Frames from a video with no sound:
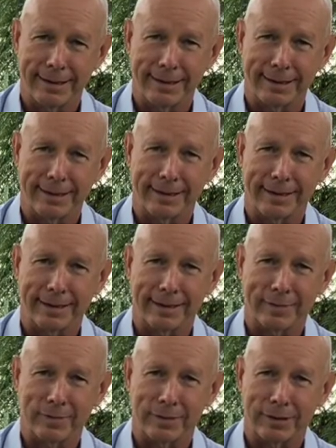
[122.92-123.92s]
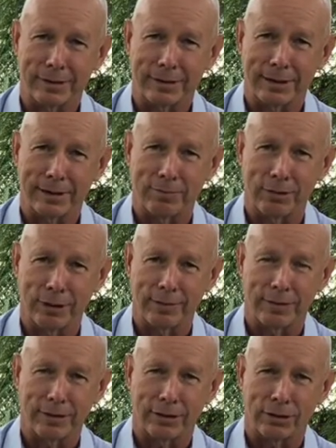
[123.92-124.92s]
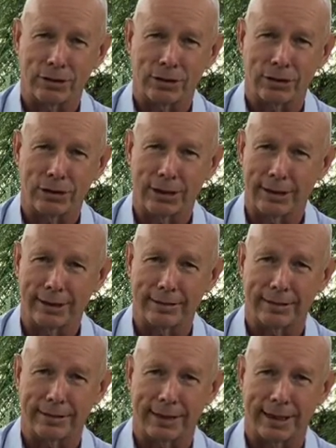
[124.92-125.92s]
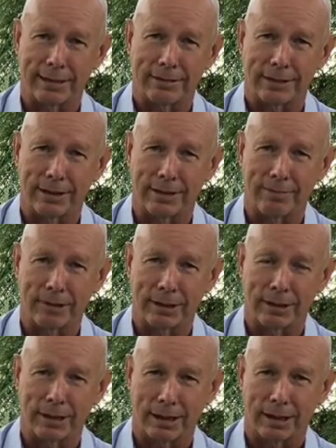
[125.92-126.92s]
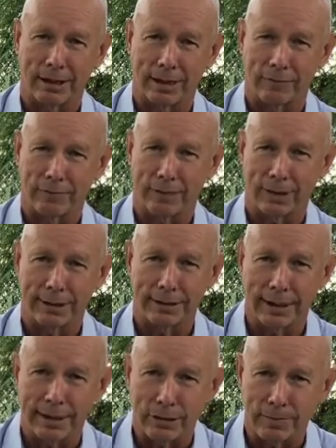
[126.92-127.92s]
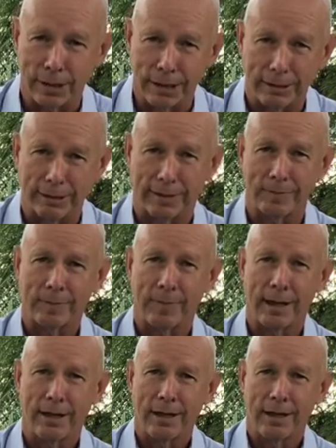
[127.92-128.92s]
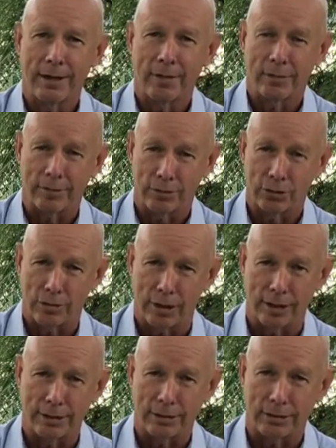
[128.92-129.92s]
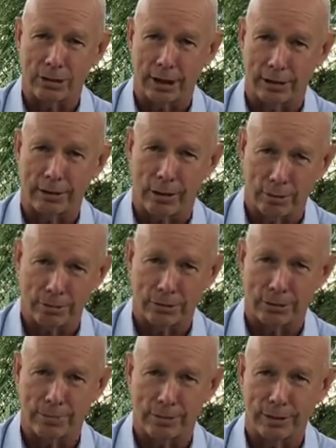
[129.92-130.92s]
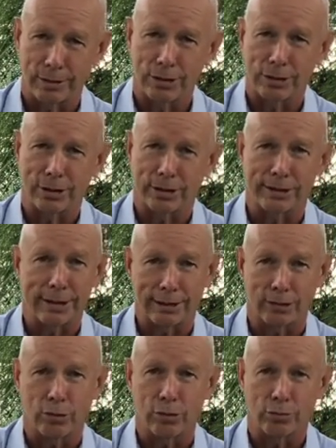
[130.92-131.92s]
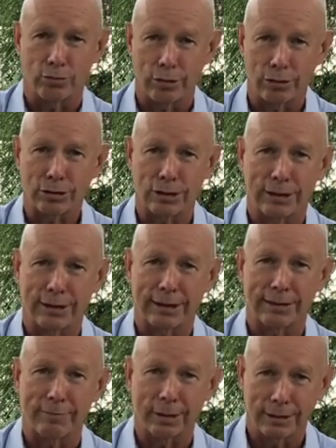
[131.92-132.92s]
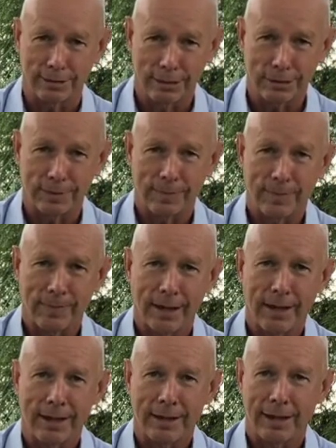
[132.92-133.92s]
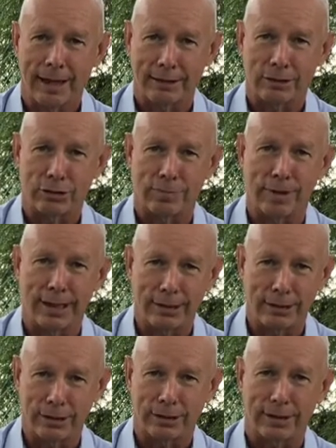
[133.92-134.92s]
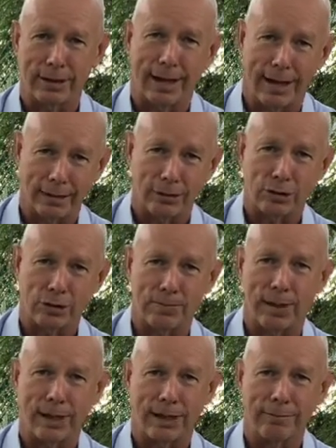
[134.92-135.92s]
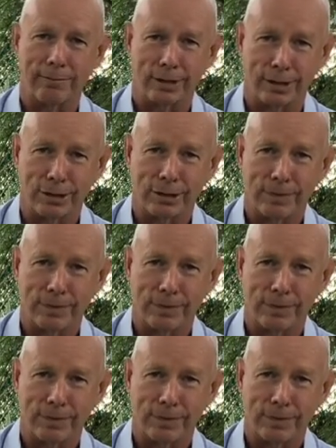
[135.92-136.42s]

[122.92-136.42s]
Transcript: the previous year to that been lucky enough to be in Tasmania, where Australia's second oldest bridge at a town called Ross in the Midlands had this amazing arch span bridge.